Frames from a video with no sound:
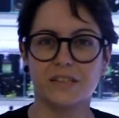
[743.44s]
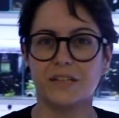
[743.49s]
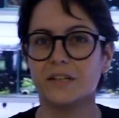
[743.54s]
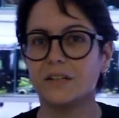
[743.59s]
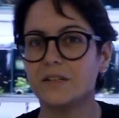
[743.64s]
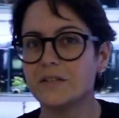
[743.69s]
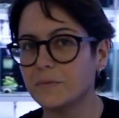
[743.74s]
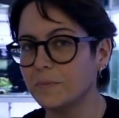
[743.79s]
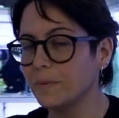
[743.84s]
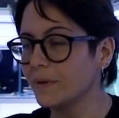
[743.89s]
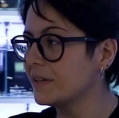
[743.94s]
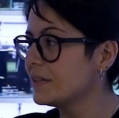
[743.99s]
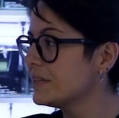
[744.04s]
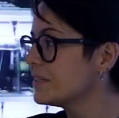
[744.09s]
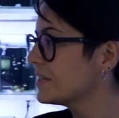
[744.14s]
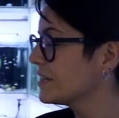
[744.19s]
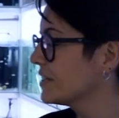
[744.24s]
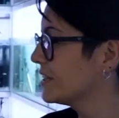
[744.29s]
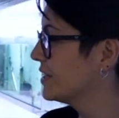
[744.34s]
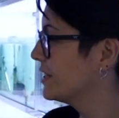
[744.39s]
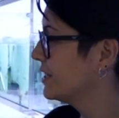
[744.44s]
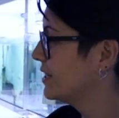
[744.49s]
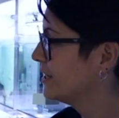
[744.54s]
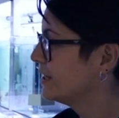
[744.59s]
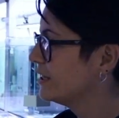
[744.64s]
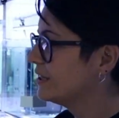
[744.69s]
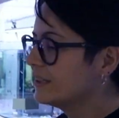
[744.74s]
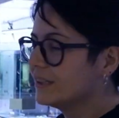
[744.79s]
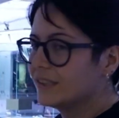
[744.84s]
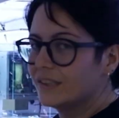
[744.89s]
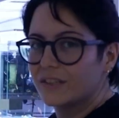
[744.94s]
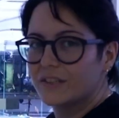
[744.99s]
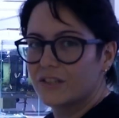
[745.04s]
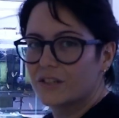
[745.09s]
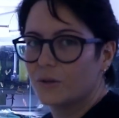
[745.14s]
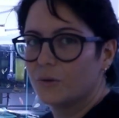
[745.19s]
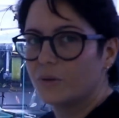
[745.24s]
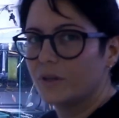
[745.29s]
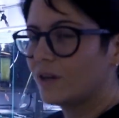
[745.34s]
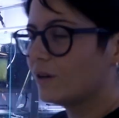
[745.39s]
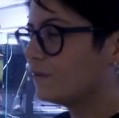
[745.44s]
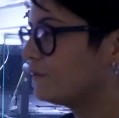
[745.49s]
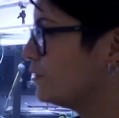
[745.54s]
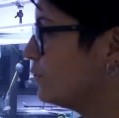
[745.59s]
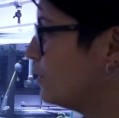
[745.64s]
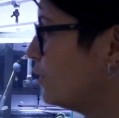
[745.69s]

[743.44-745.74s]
little space. So we have a